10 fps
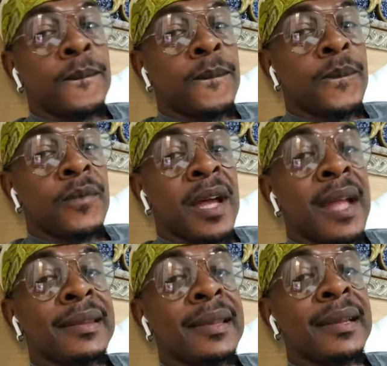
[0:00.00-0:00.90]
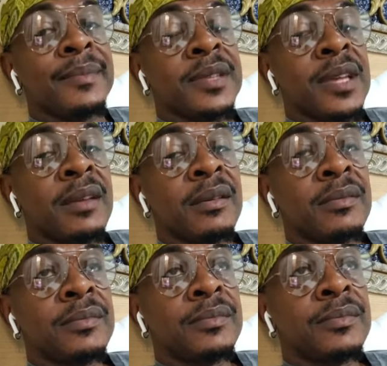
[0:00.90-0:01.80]
And tell them say,
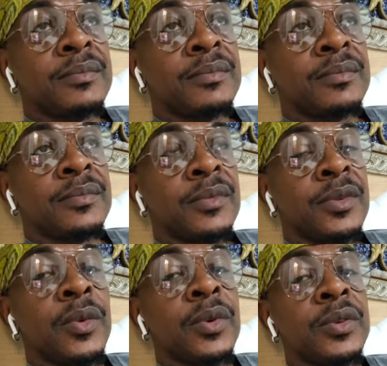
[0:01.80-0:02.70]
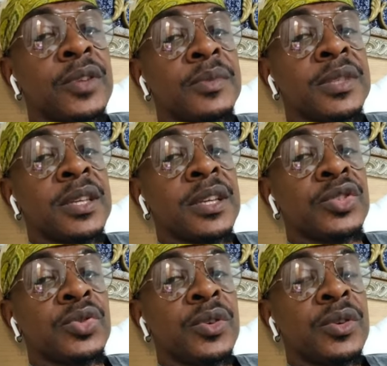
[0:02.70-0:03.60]
you will do some stage
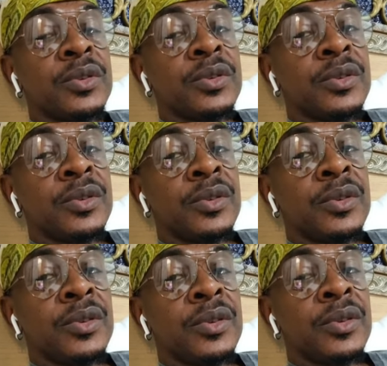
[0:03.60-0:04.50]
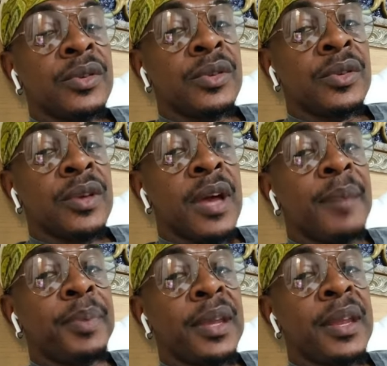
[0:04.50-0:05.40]
show and
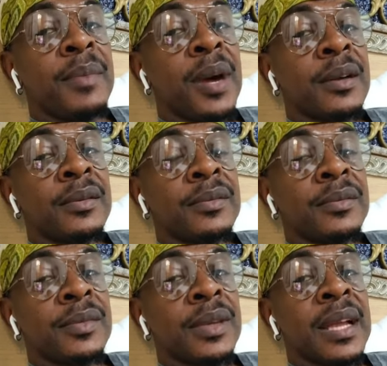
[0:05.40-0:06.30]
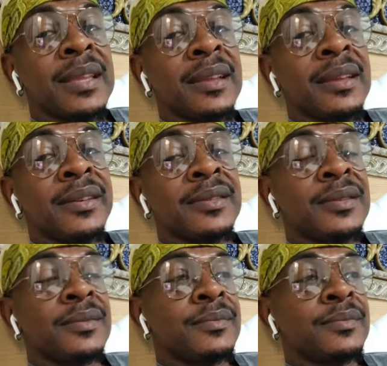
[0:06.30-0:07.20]
pay them back in a 10 years.
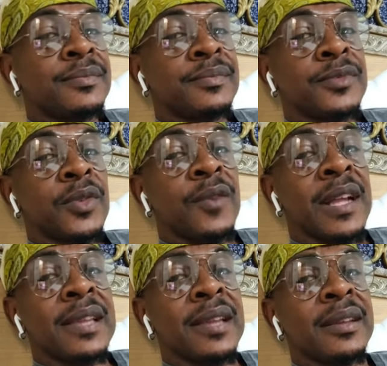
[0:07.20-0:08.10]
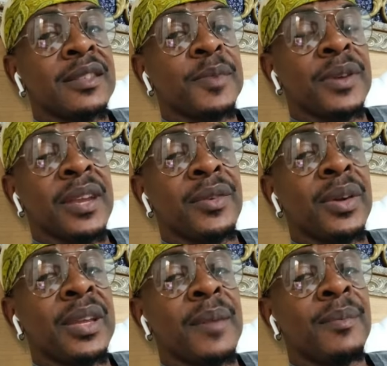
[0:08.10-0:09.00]
Over 10 years period, and you will give
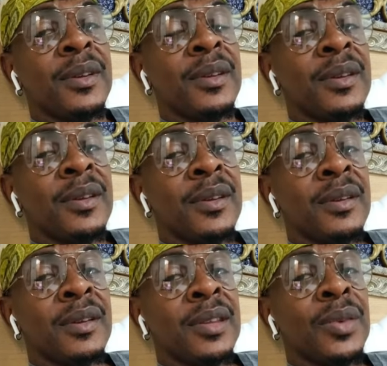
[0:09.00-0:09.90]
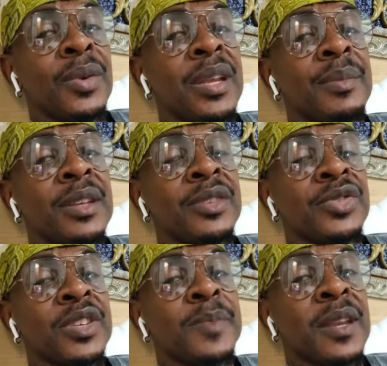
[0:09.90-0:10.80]
them you will give them
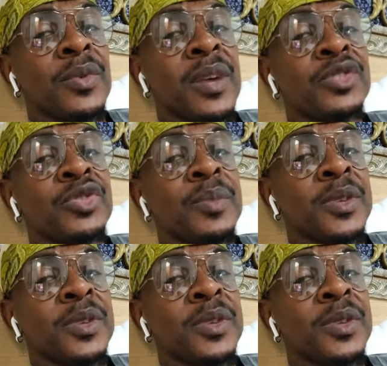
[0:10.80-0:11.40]
interest on it, one three percent